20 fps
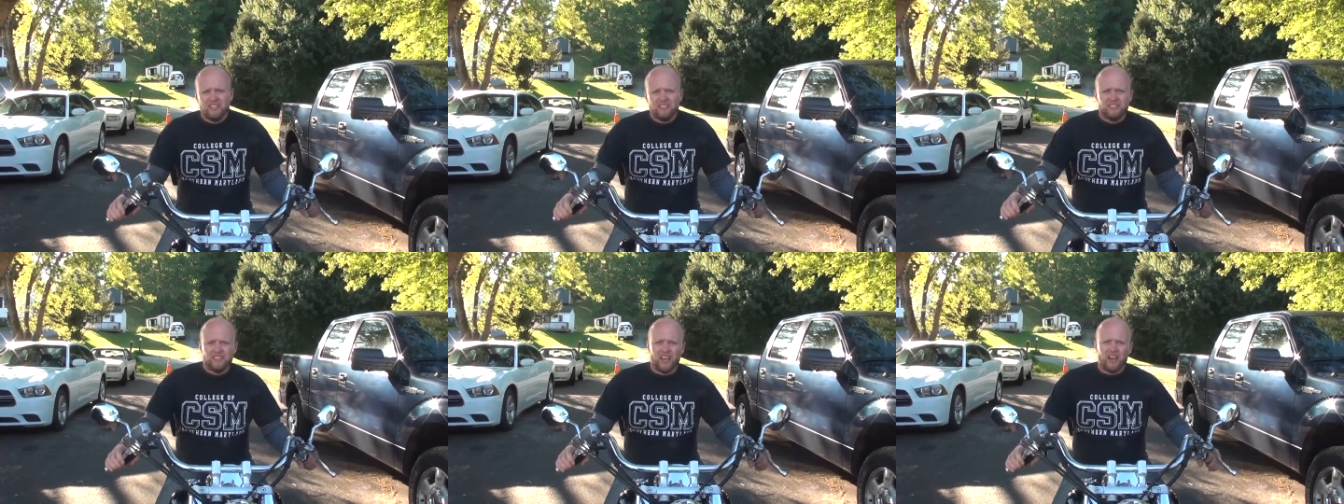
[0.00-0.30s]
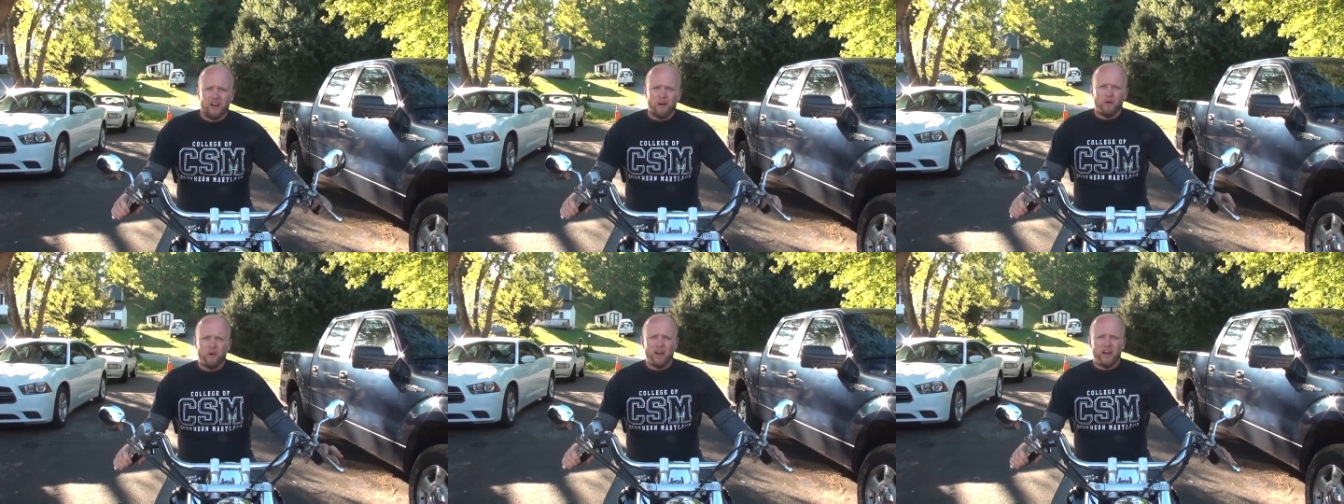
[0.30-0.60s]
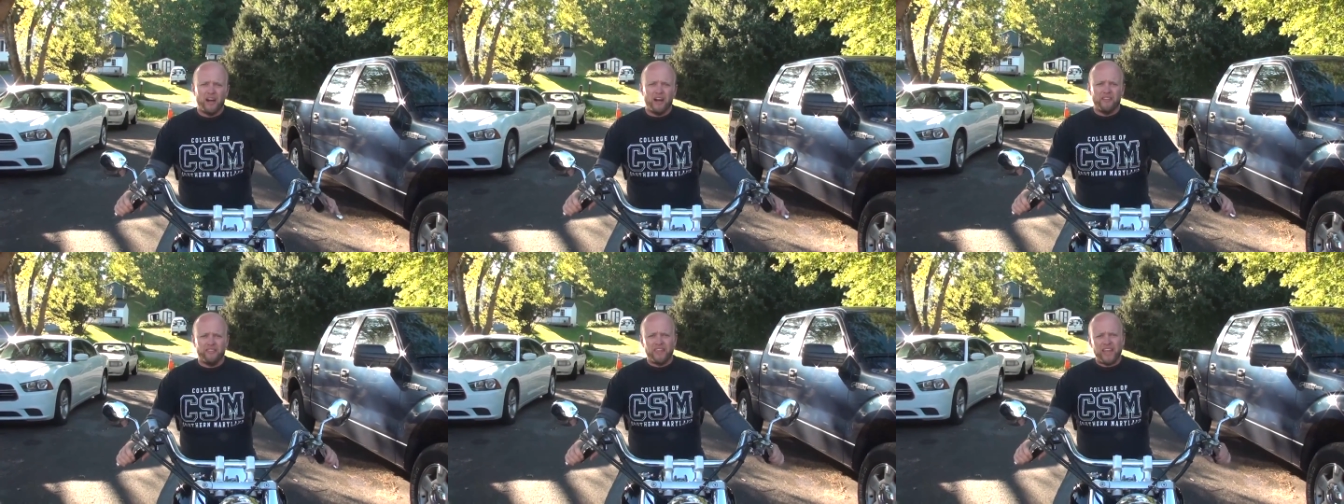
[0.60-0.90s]
So
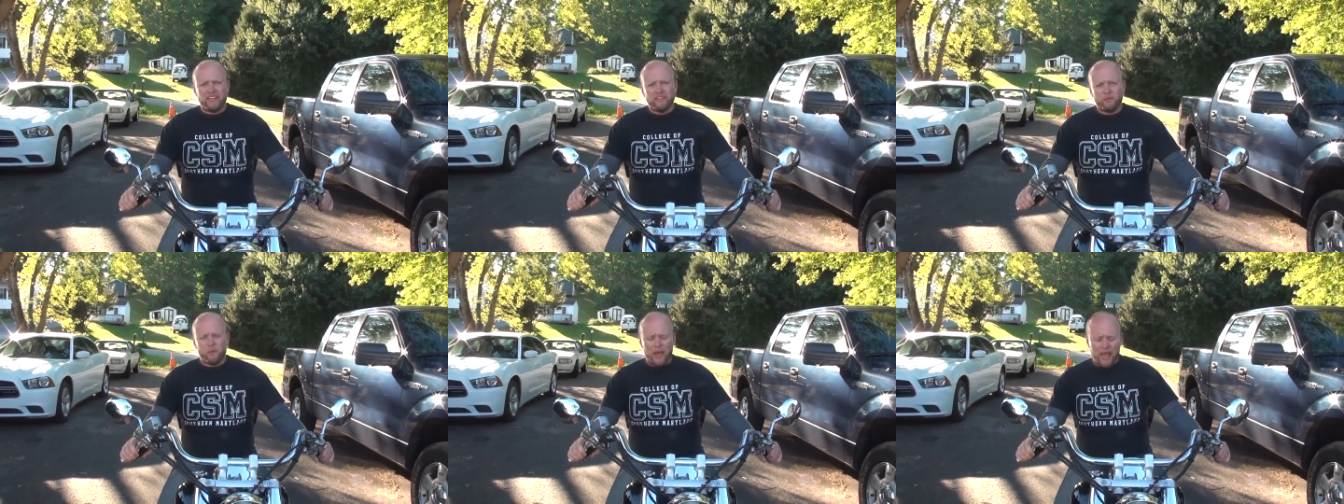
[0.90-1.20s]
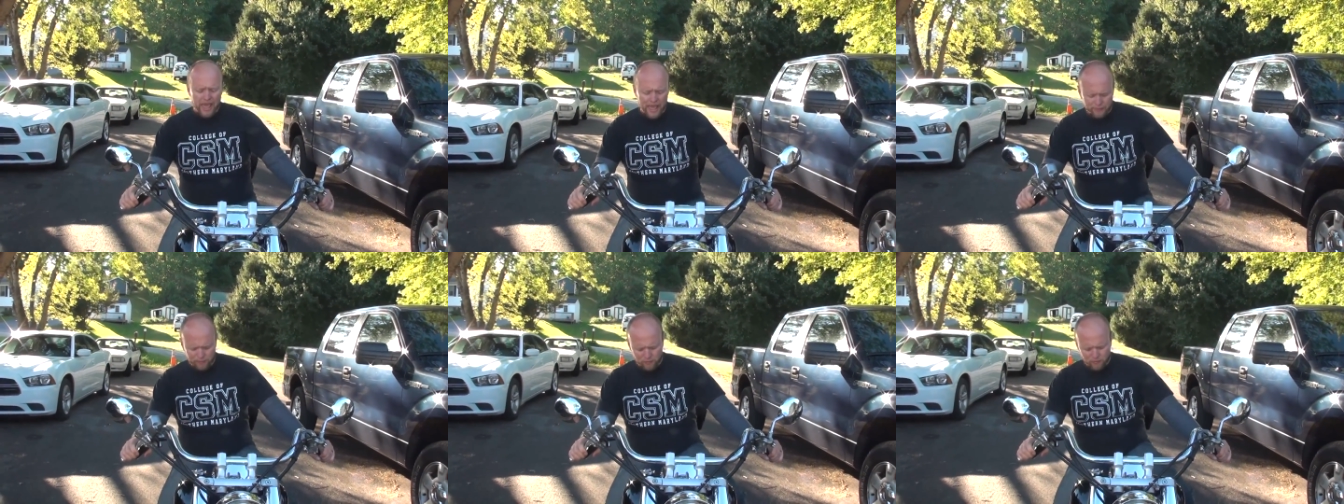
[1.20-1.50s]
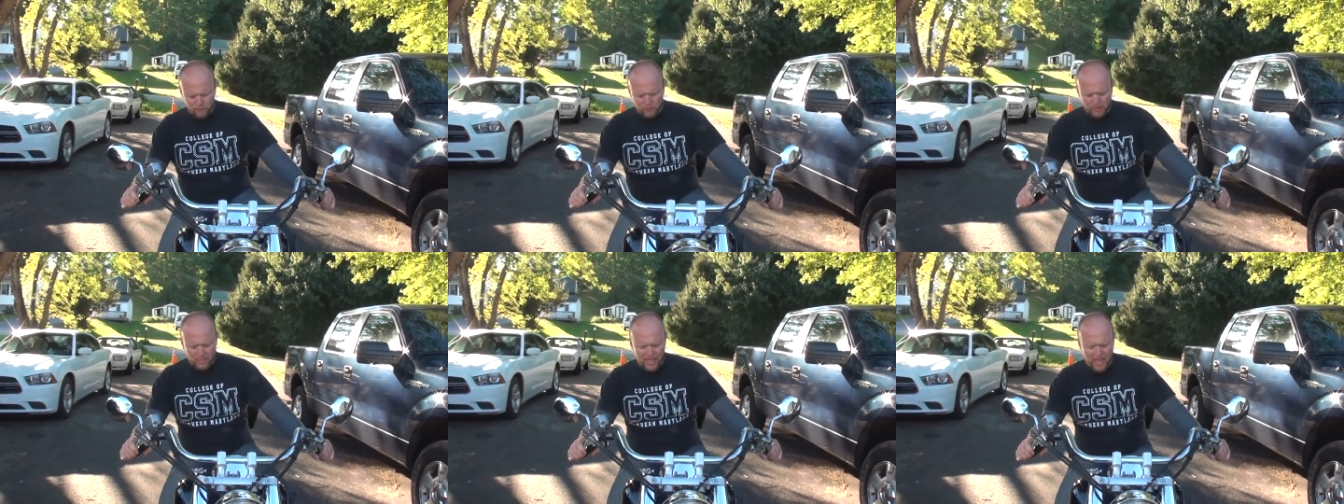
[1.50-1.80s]
uh, that's what
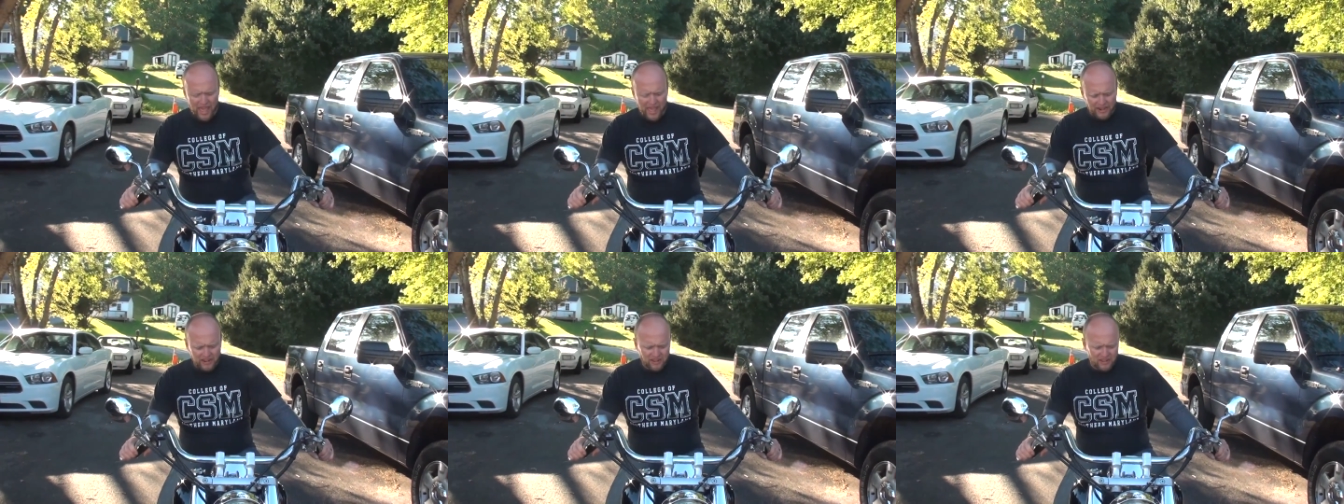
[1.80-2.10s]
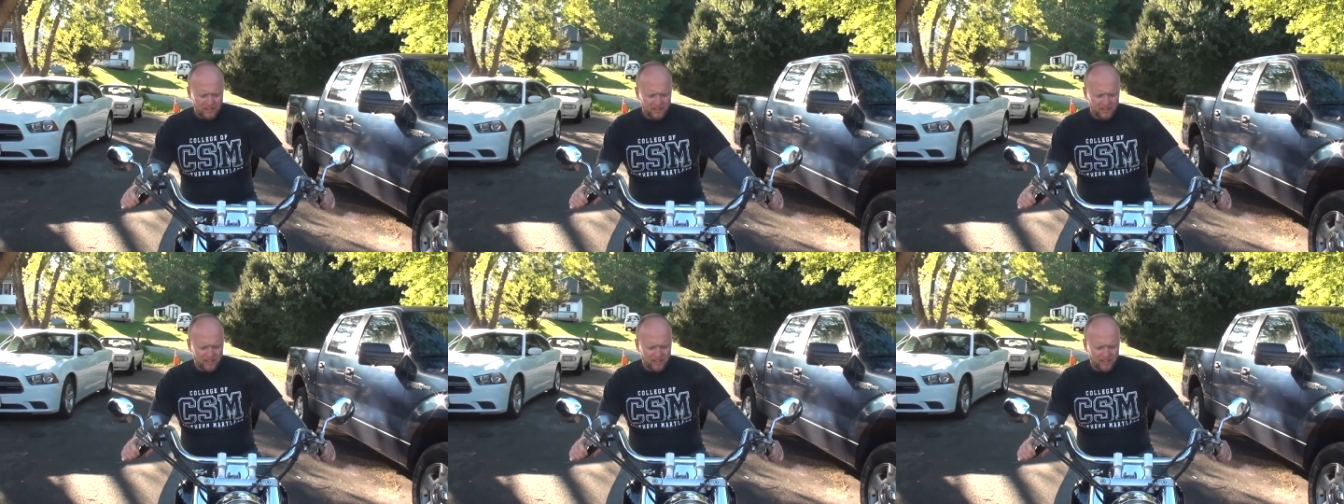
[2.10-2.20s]
happened with that.